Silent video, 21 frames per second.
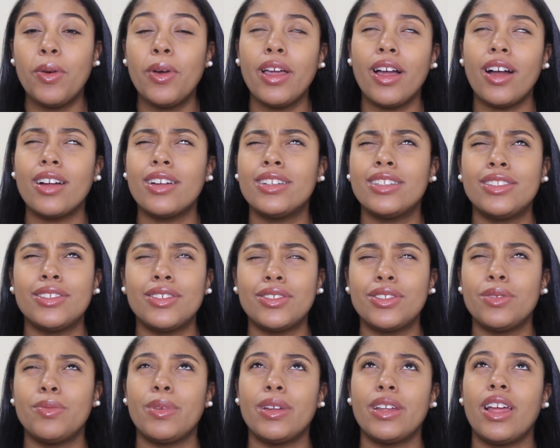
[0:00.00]
We are still
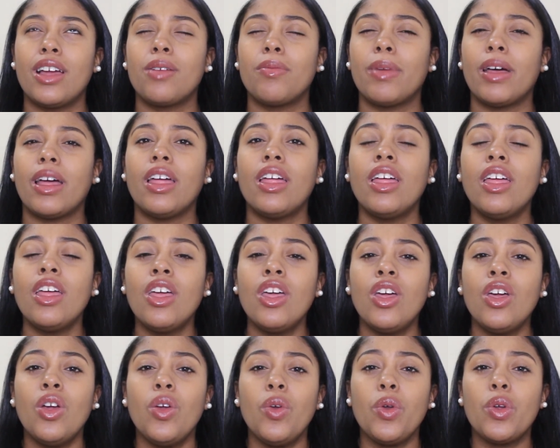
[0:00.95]
super young, but
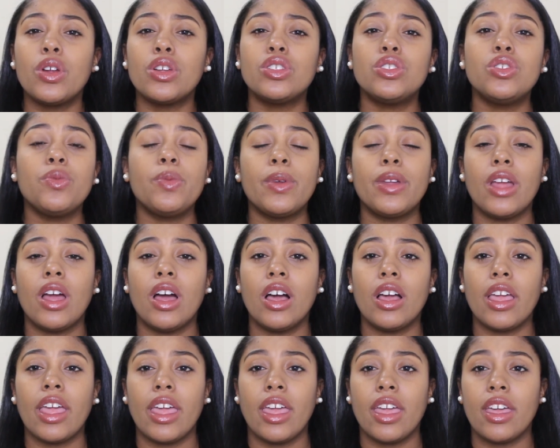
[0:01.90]
we were super
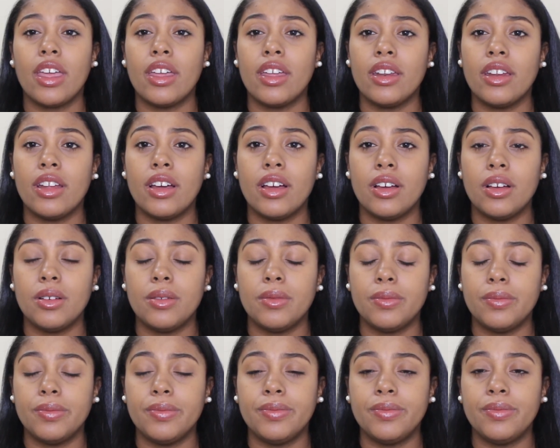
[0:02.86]
young. And
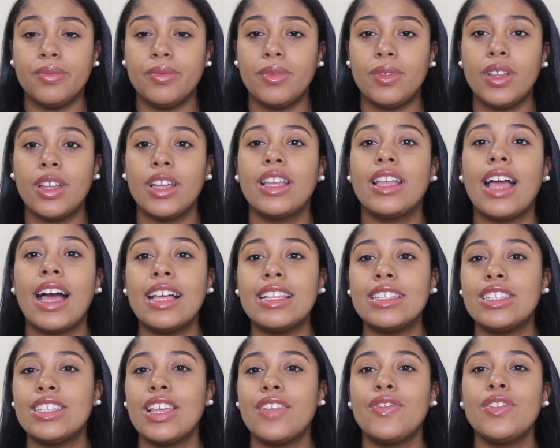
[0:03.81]

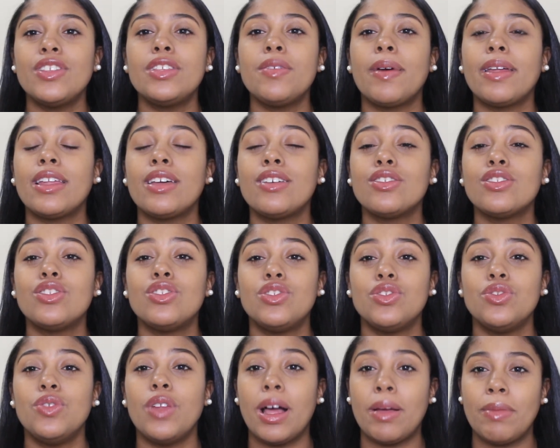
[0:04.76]
guys, if you see my nails,
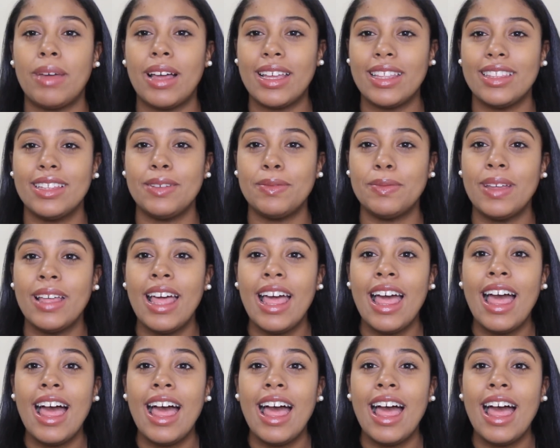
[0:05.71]
do not mind them.